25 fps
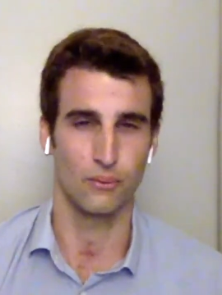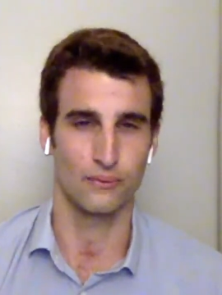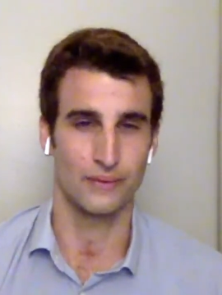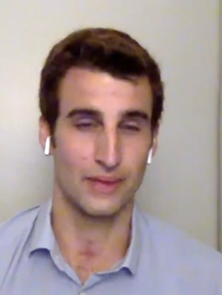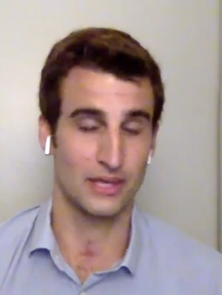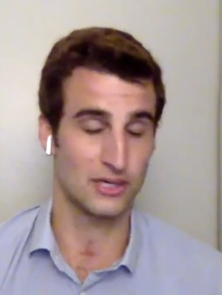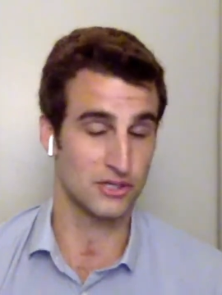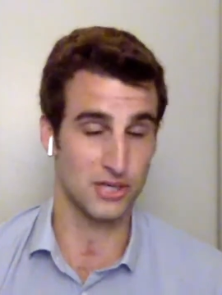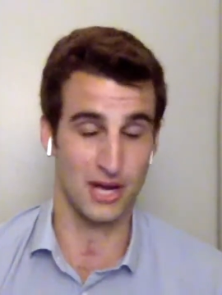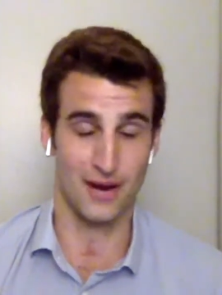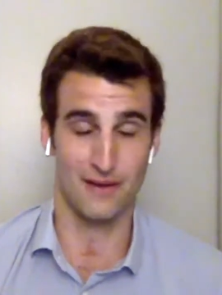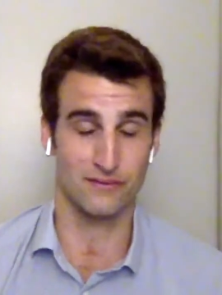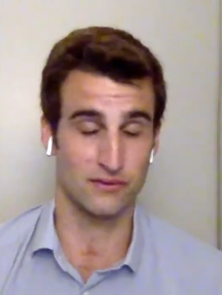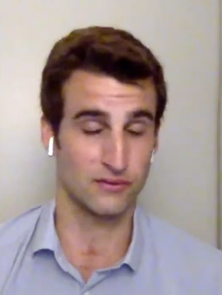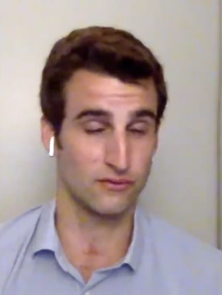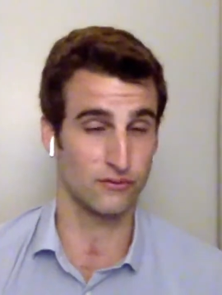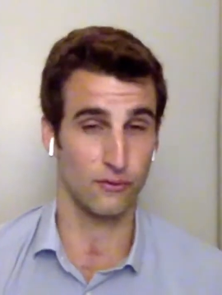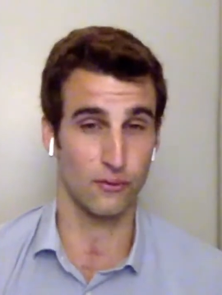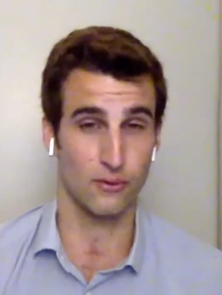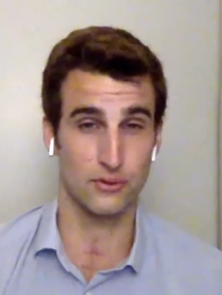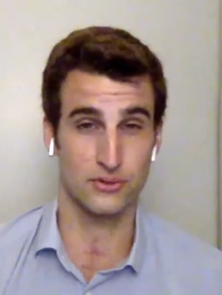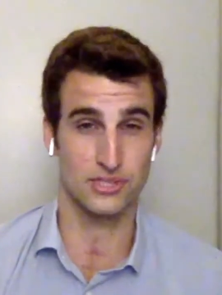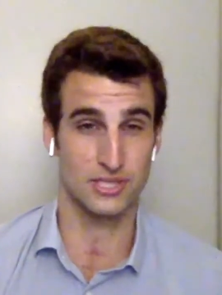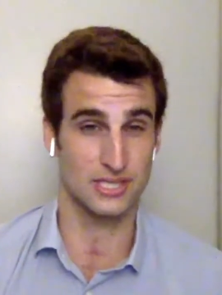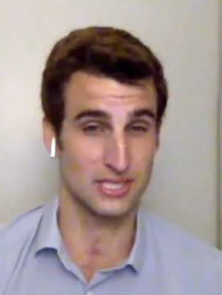The driving
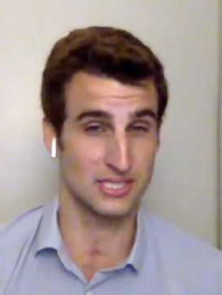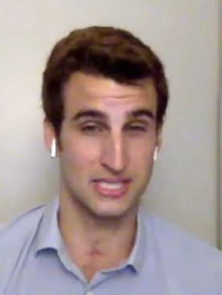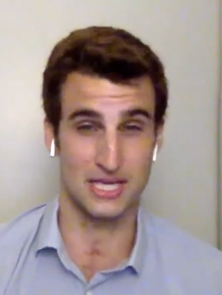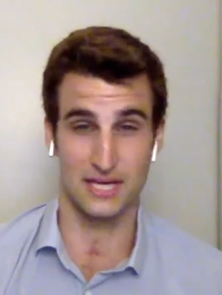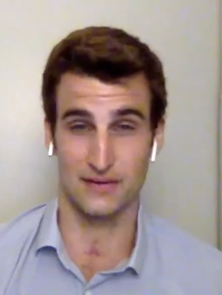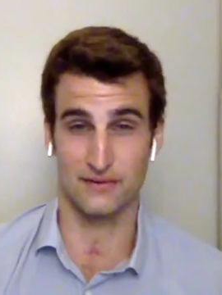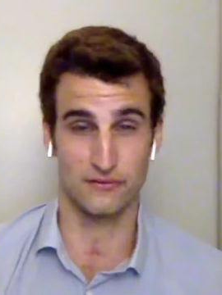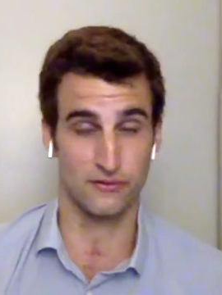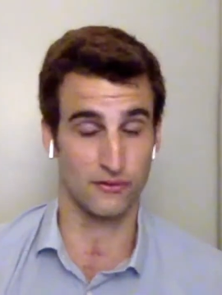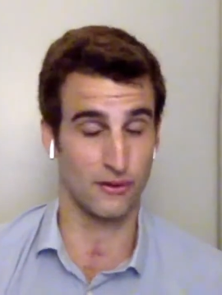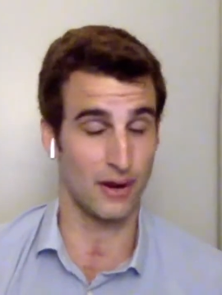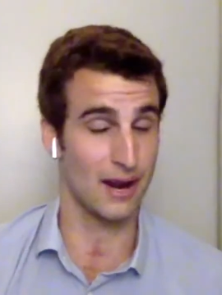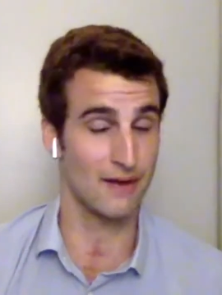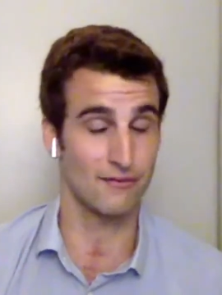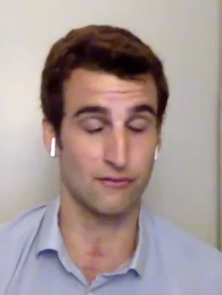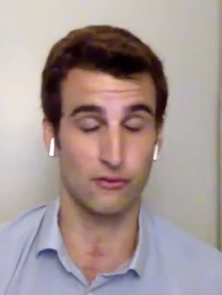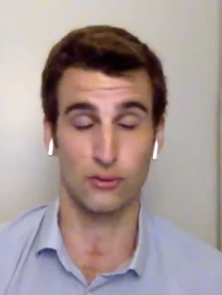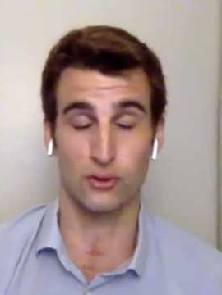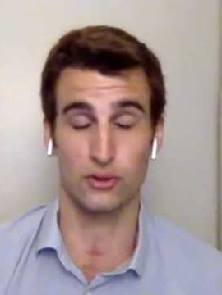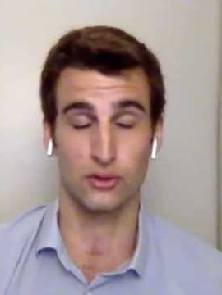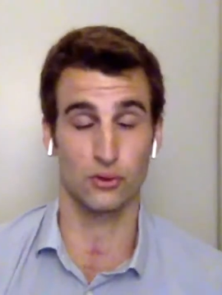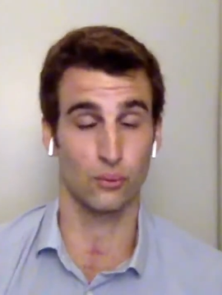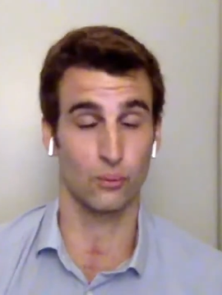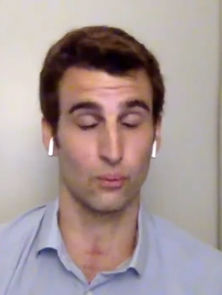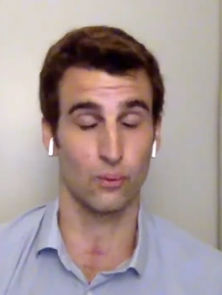force is different for
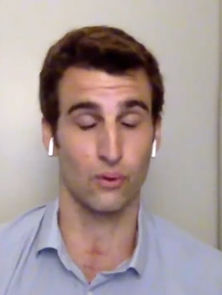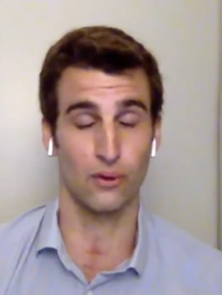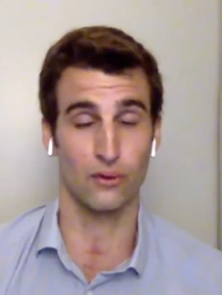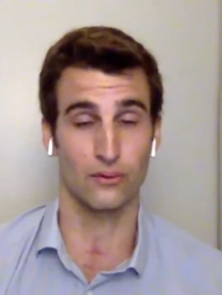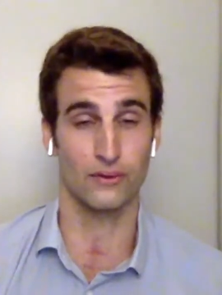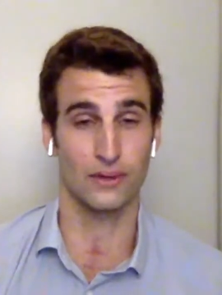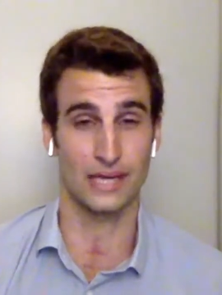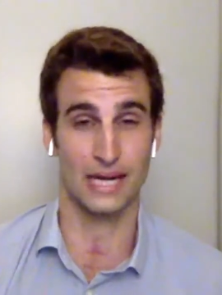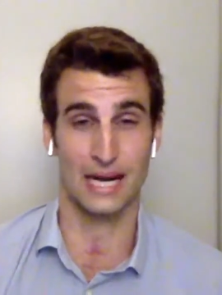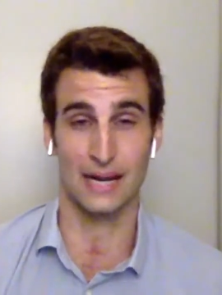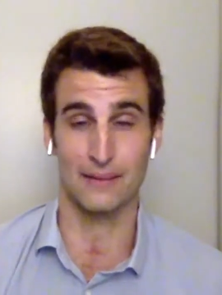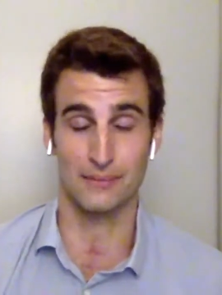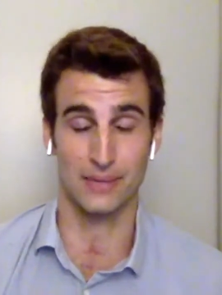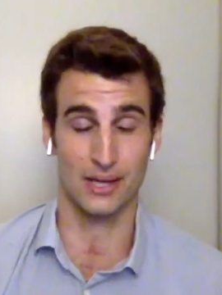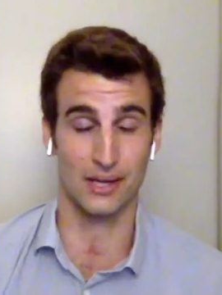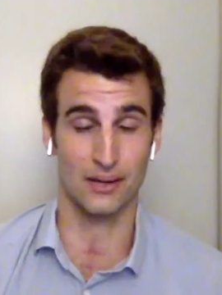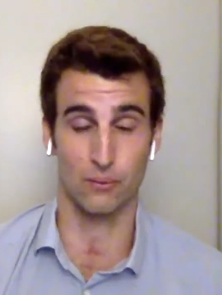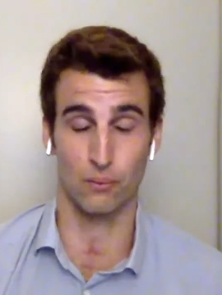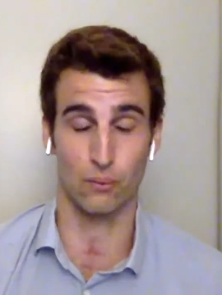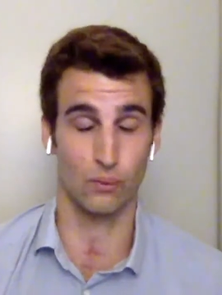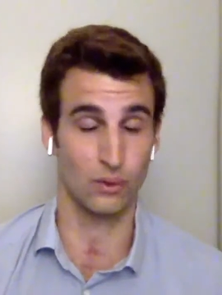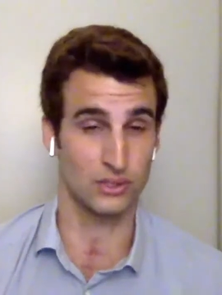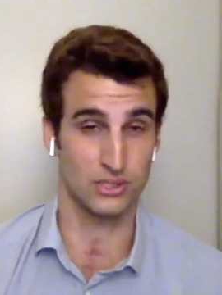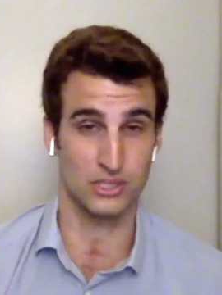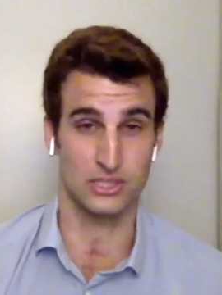everyone in the world, and I'm
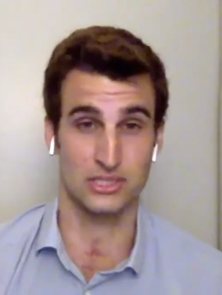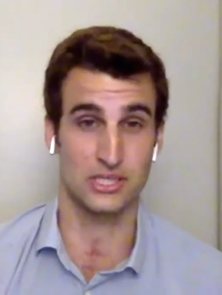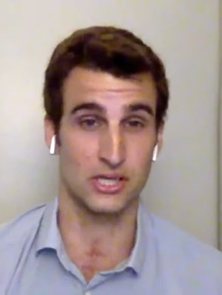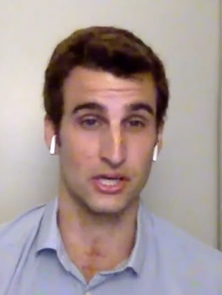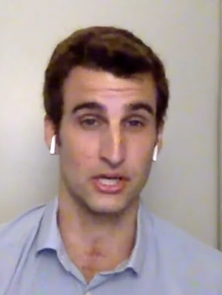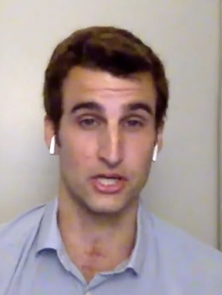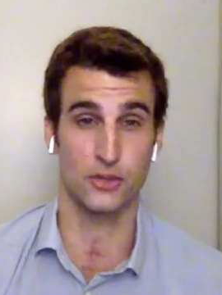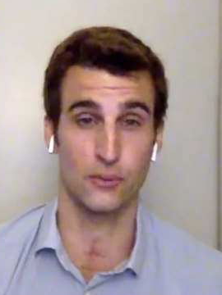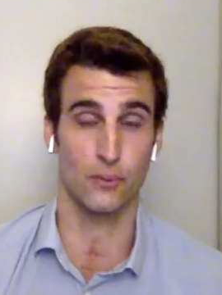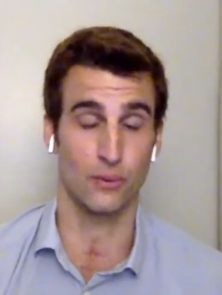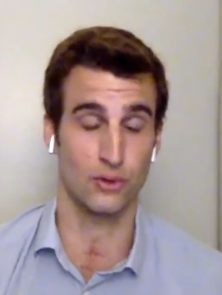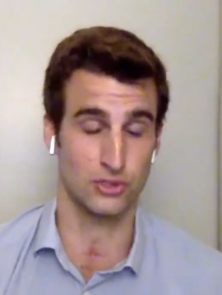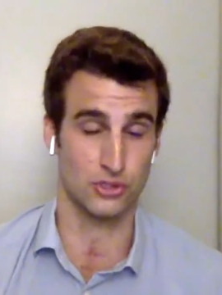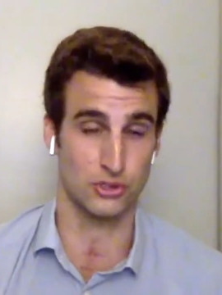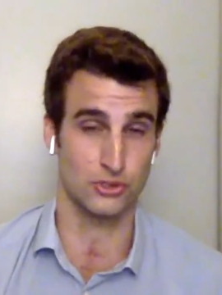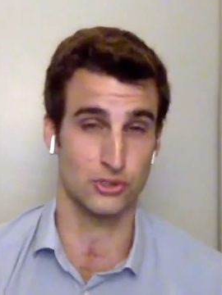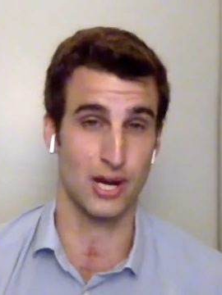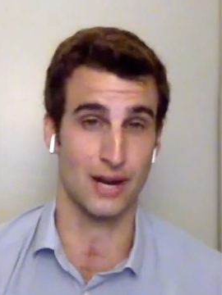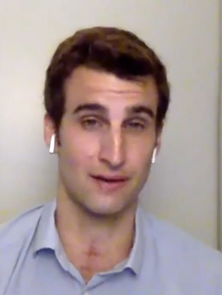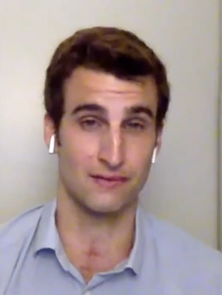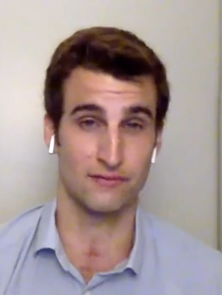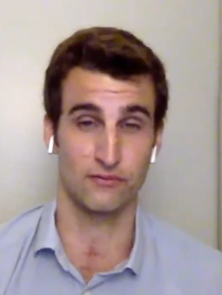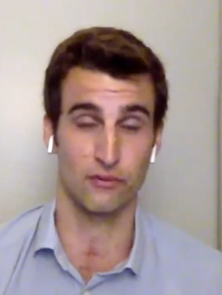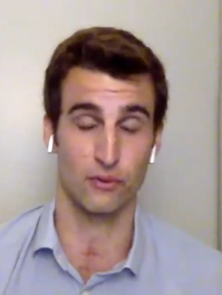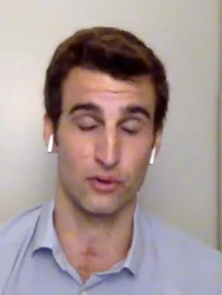not one to tell you what your
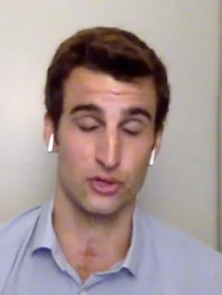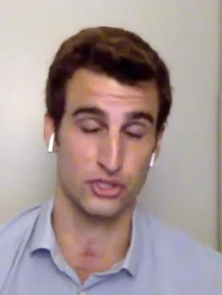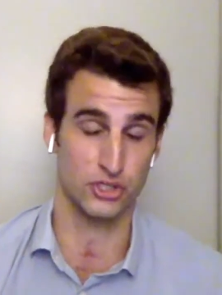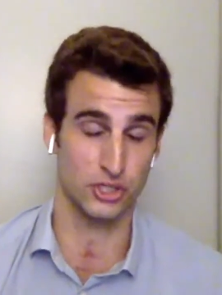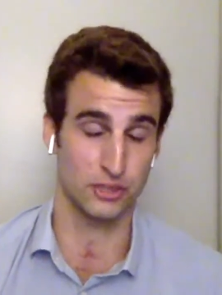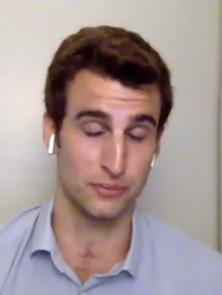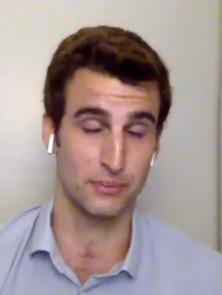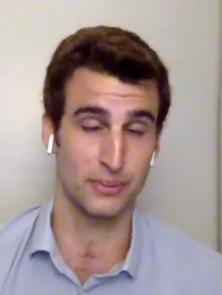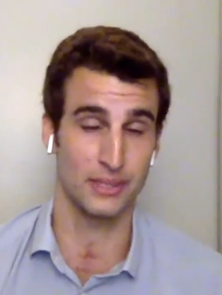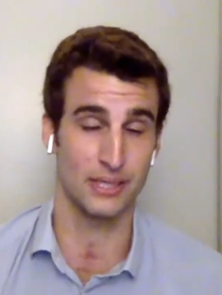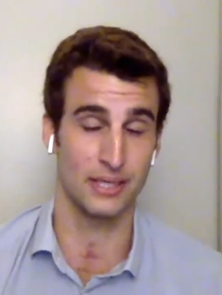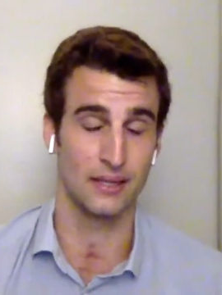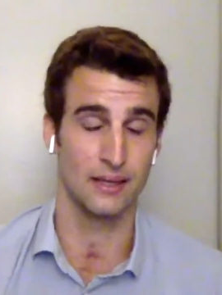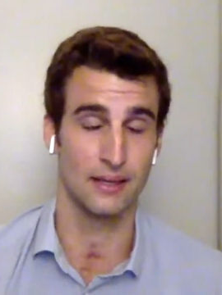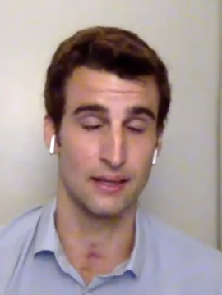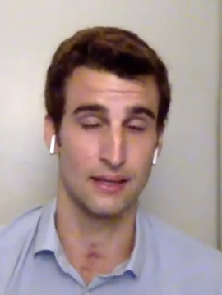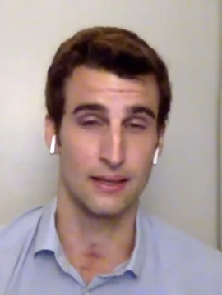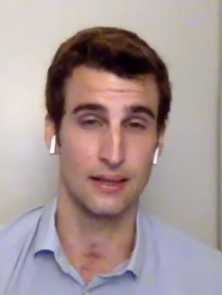driving force should be.